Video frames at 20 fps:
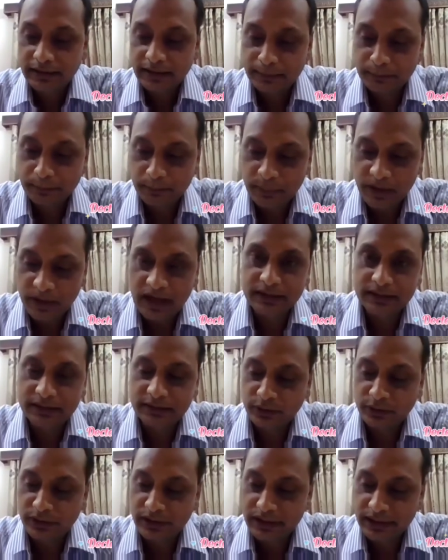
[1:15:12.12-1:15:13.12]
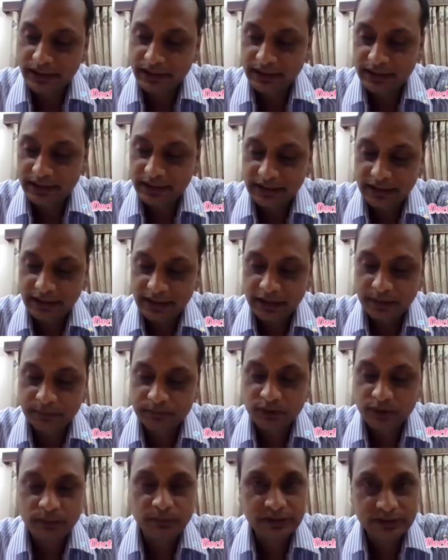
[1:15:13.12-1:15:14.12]
implant containing an
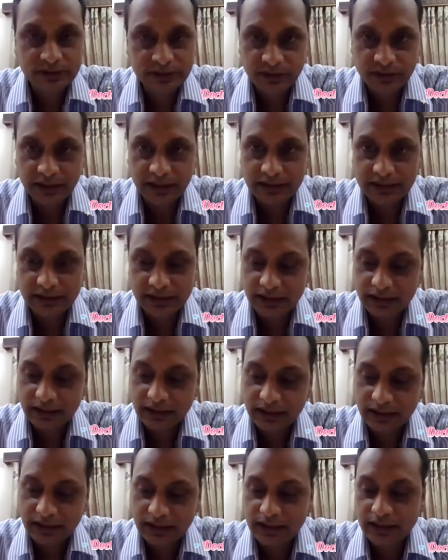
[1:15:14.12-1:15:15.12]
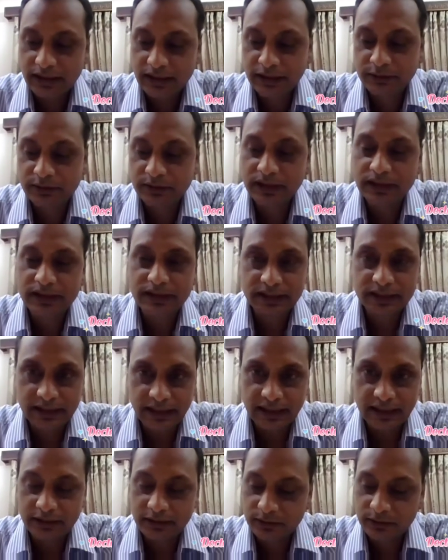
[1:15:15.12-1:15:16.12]
ophthalmic socket,
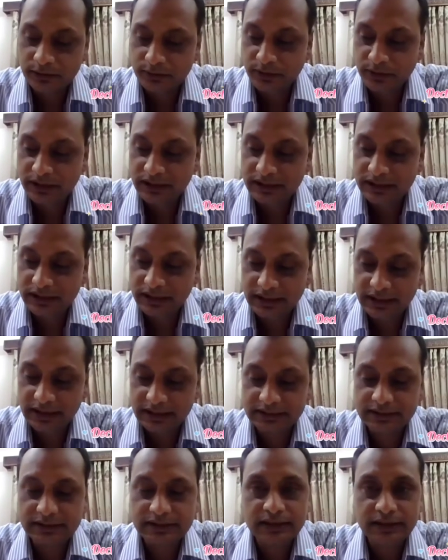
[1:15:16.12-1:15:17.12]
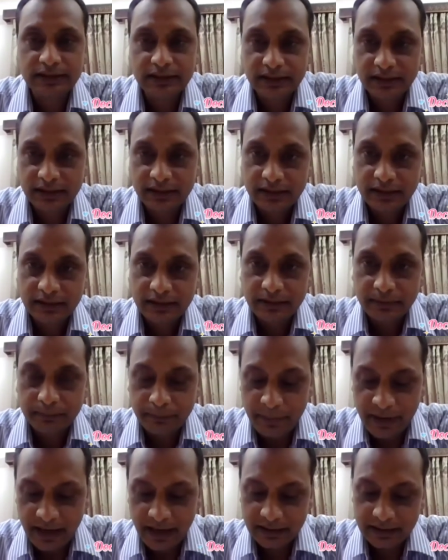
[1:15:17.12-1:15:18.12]
enucleotide, 20 years
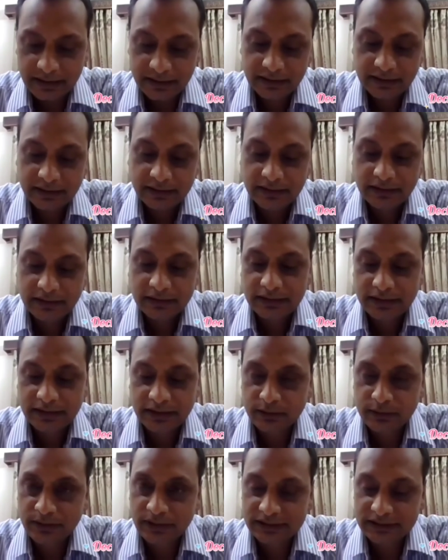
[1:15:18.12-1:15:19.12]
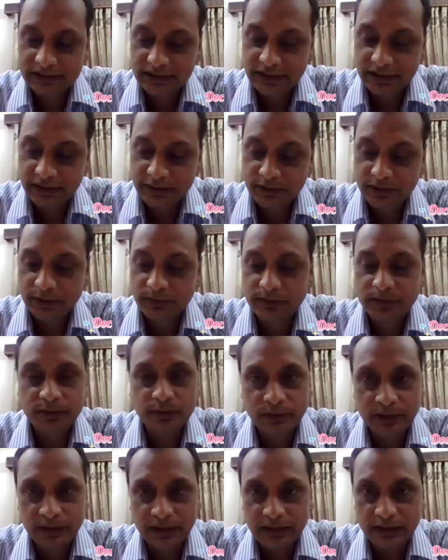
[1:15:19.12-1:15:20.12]
back. She was reasonably
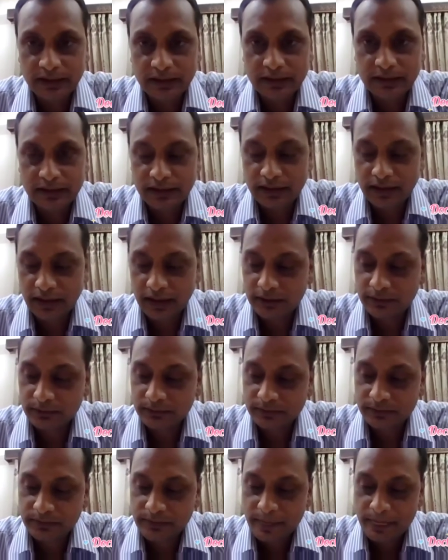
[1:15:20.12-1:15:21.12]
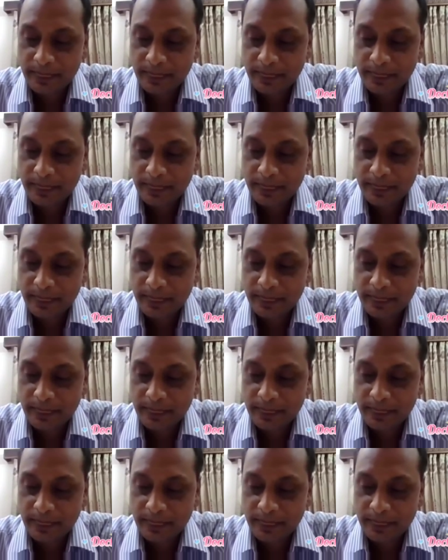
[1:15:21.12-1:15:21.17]
well. Now